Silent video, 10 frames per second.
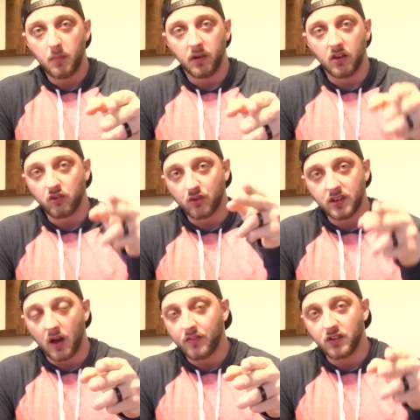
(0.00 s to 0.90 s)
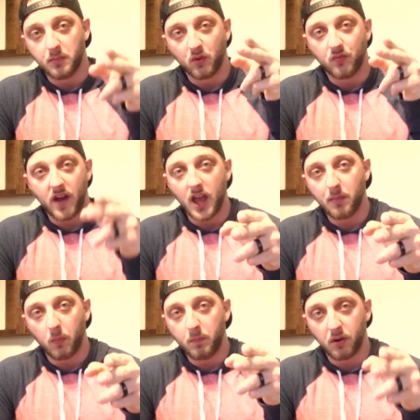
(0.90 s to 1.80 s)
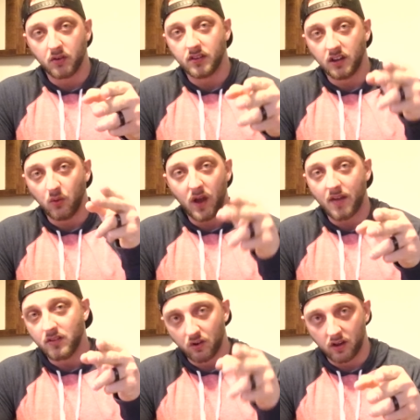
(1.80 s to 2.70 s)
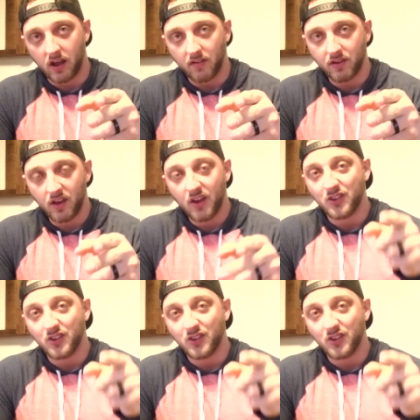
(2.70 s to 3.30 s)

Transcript: because yourself is the most valuable person that you have in your life.